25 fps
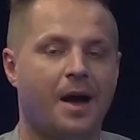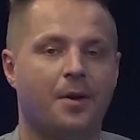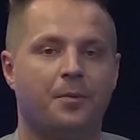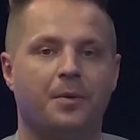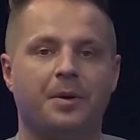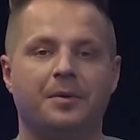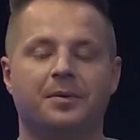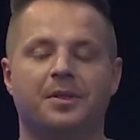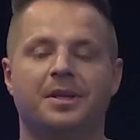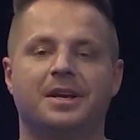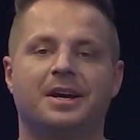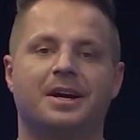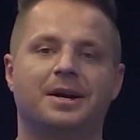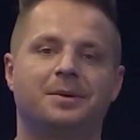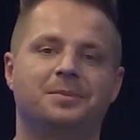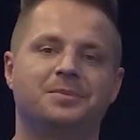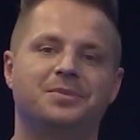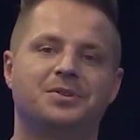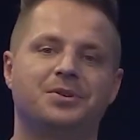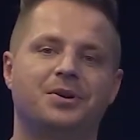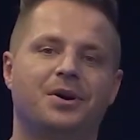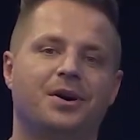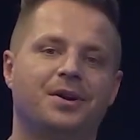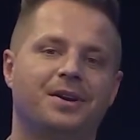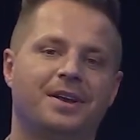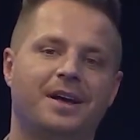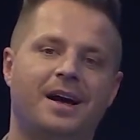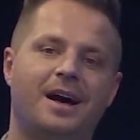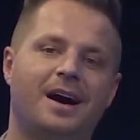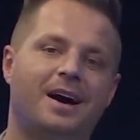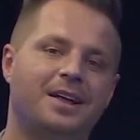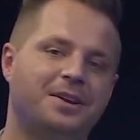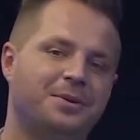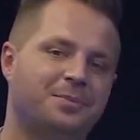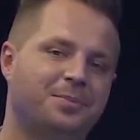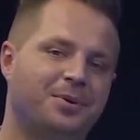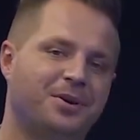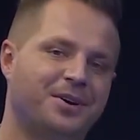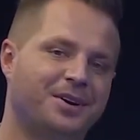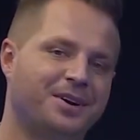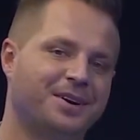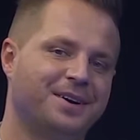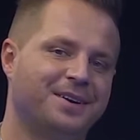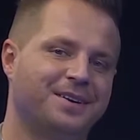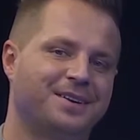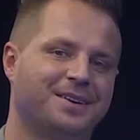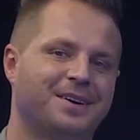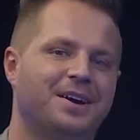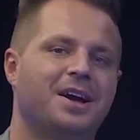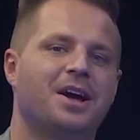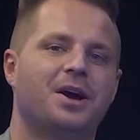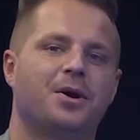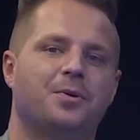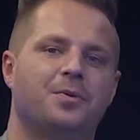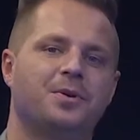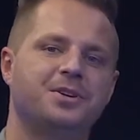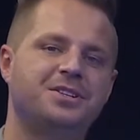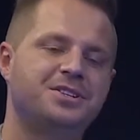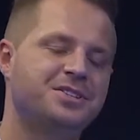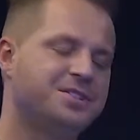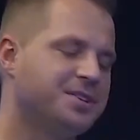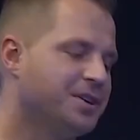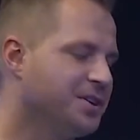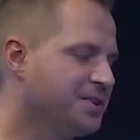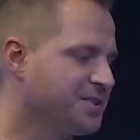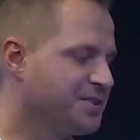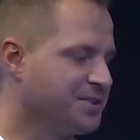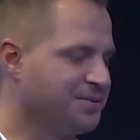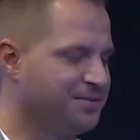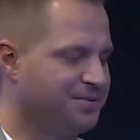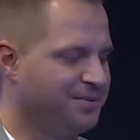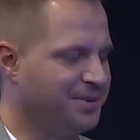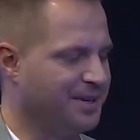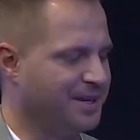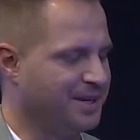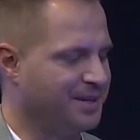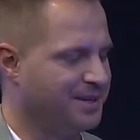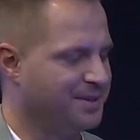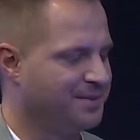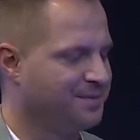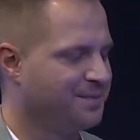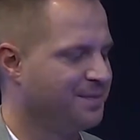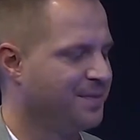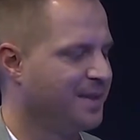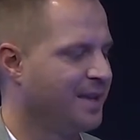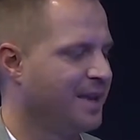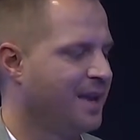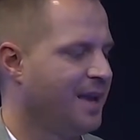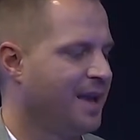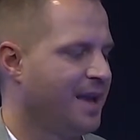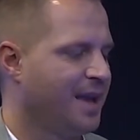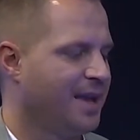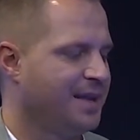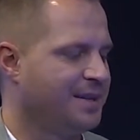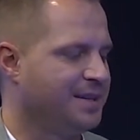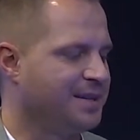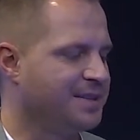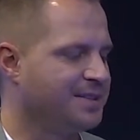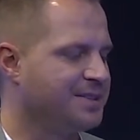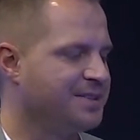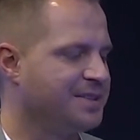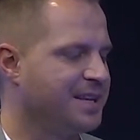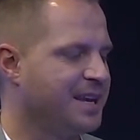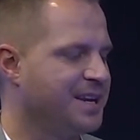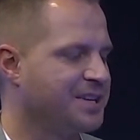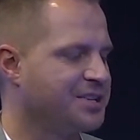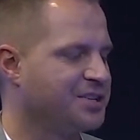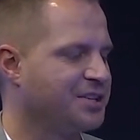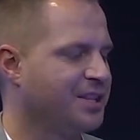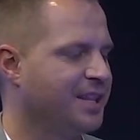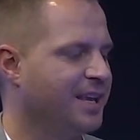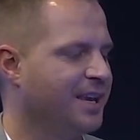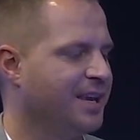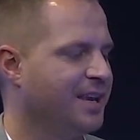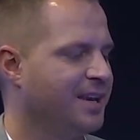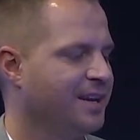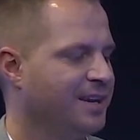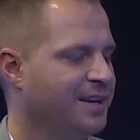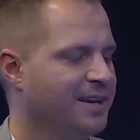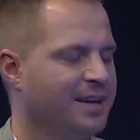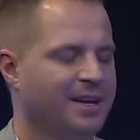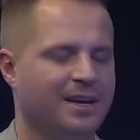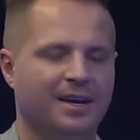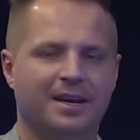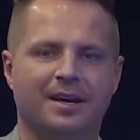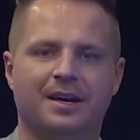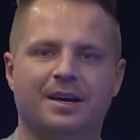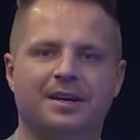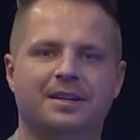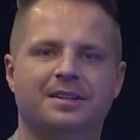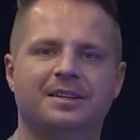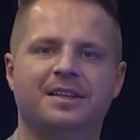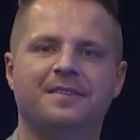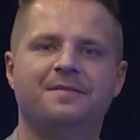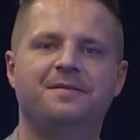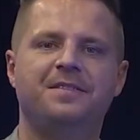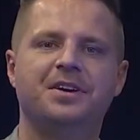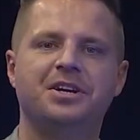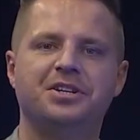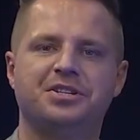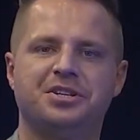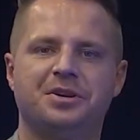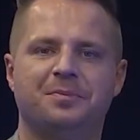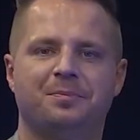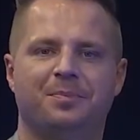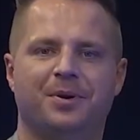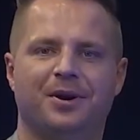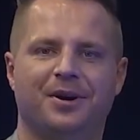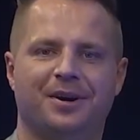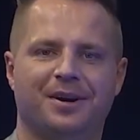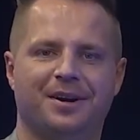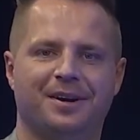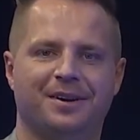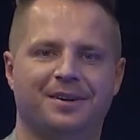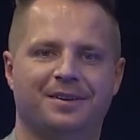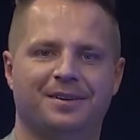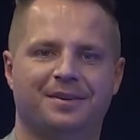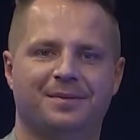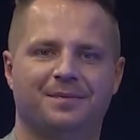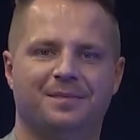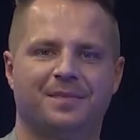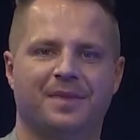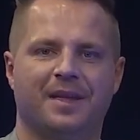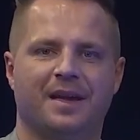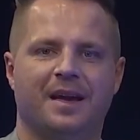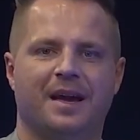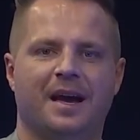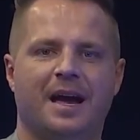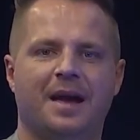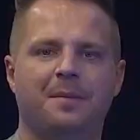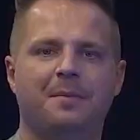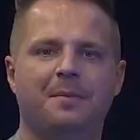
we will come to the other part, which is also fun. This is actually the vision part. I